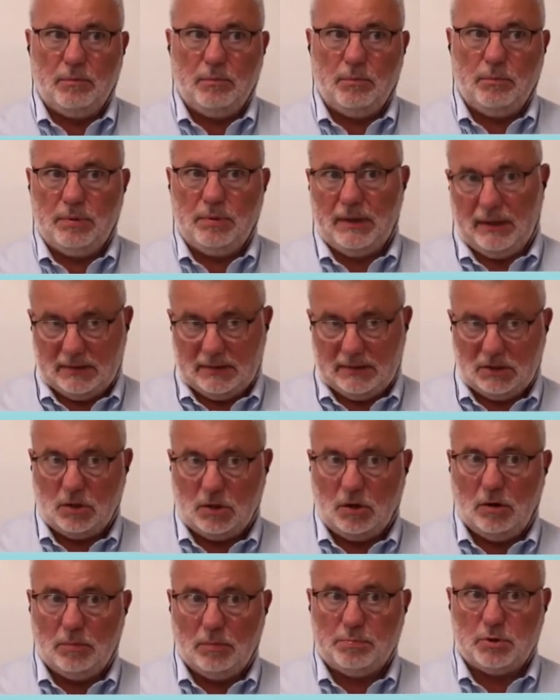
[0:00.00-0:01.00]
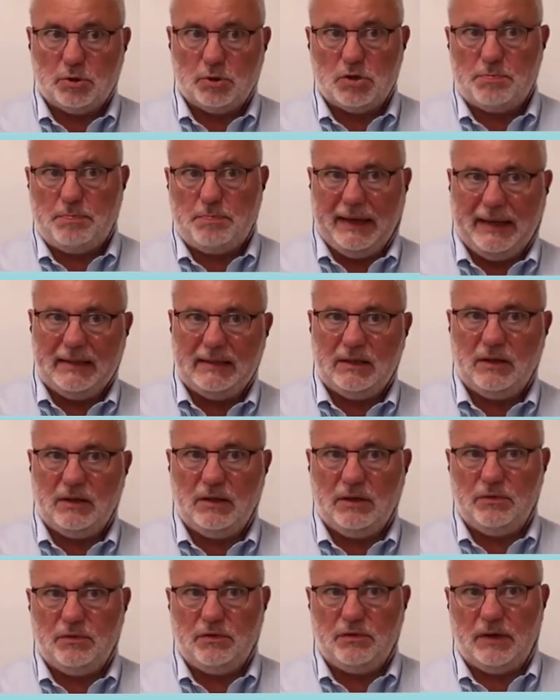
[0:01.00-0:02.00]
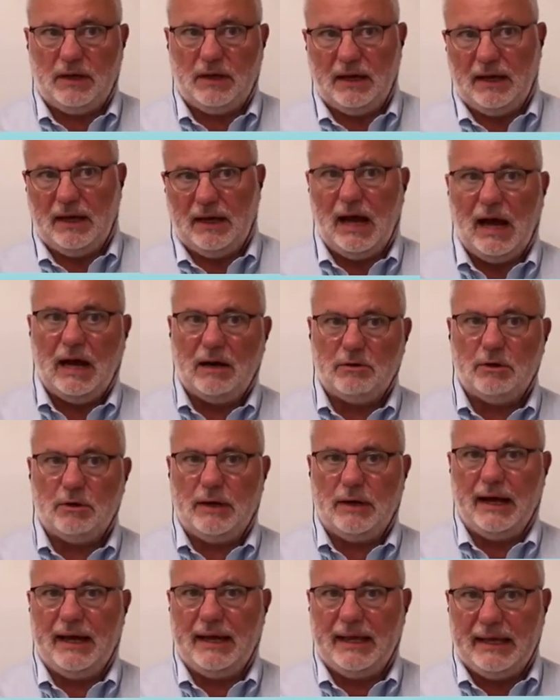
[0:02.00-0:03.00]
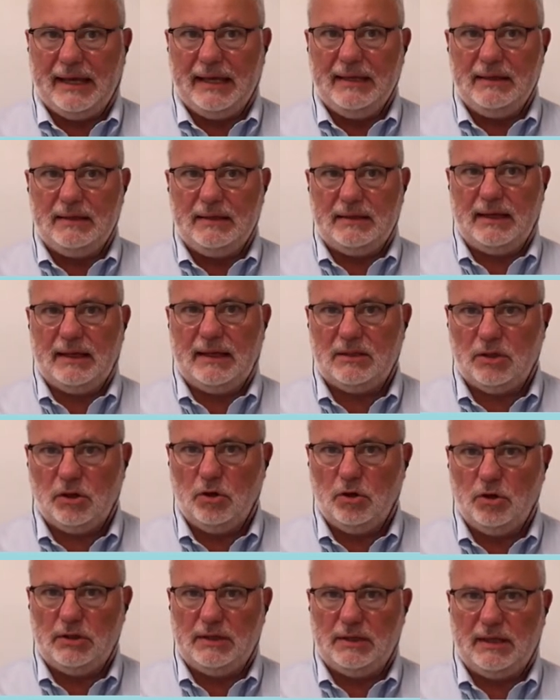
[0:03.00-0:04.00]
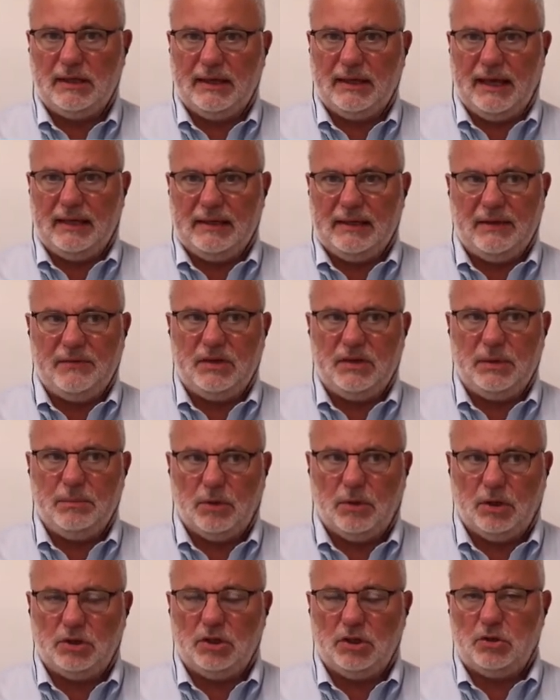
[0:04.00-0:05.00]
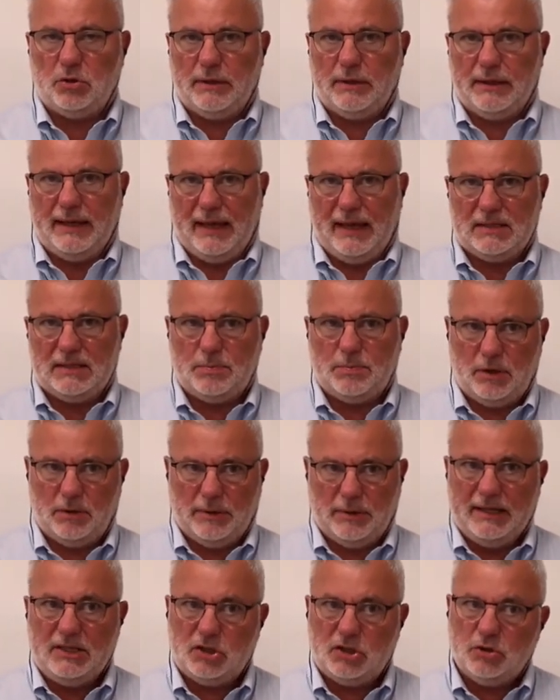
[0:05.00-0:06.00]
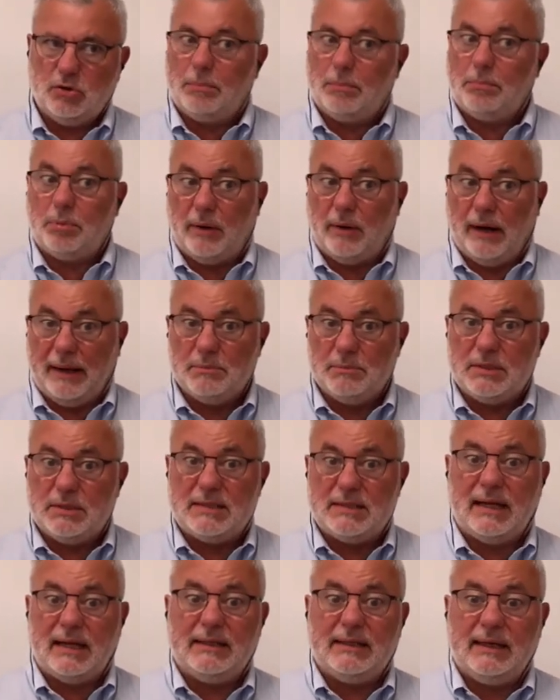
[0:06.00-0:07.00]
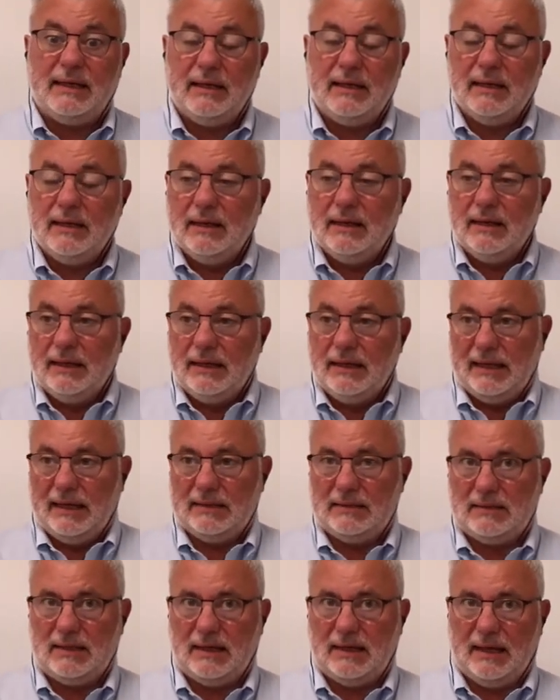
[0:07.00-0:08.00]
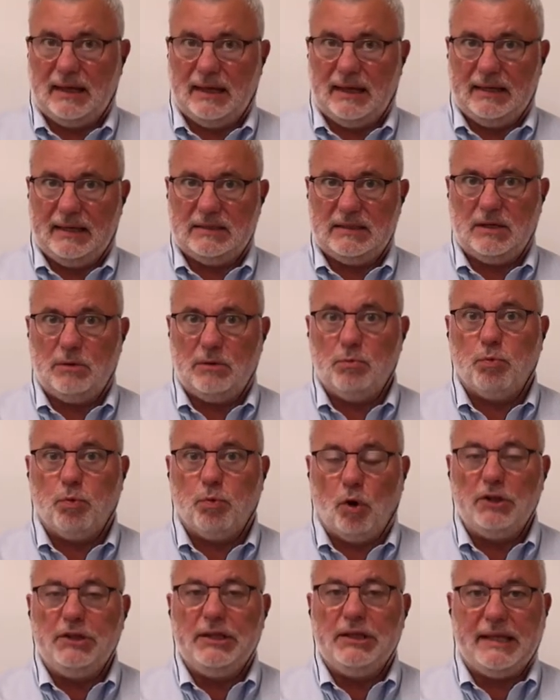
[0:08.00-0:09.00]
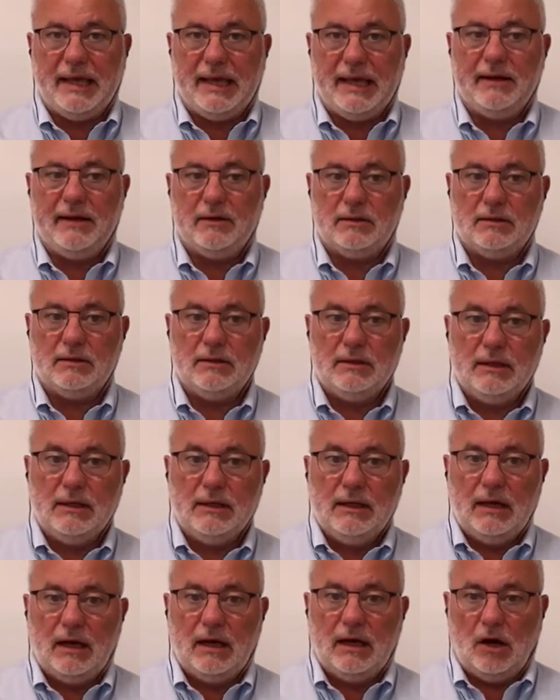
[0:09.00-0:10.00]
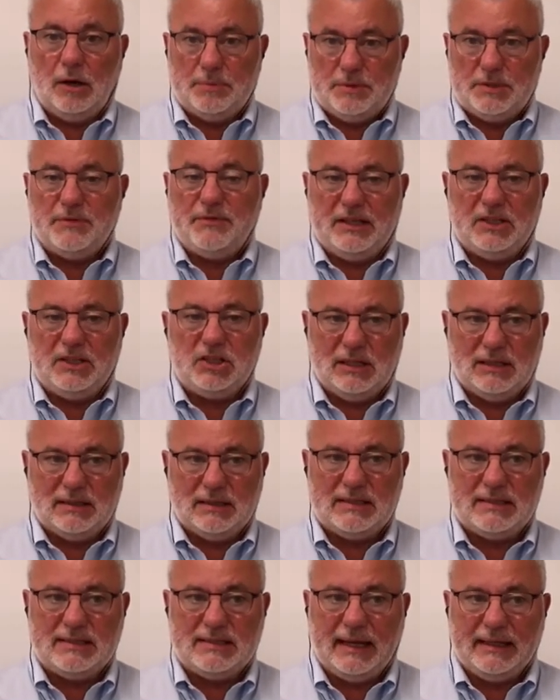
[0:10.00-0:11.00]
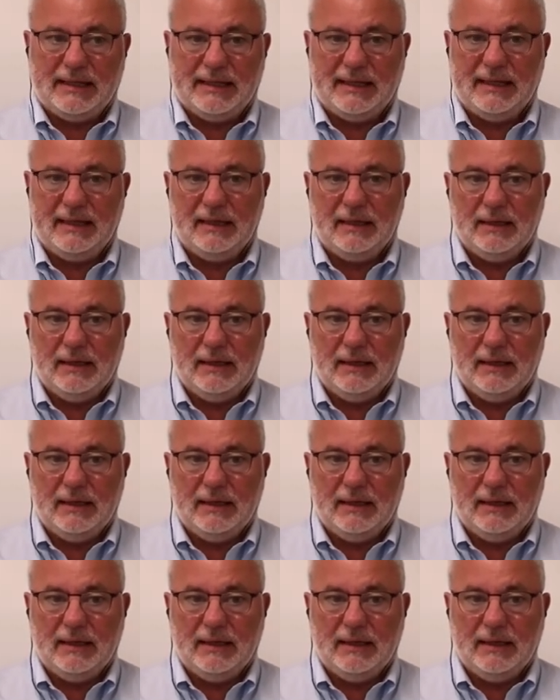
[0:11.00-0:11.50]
It's called Prospective RRI Interdialytic Activity Monitoring Exploration, or PRIME study. It's a 1-year observational study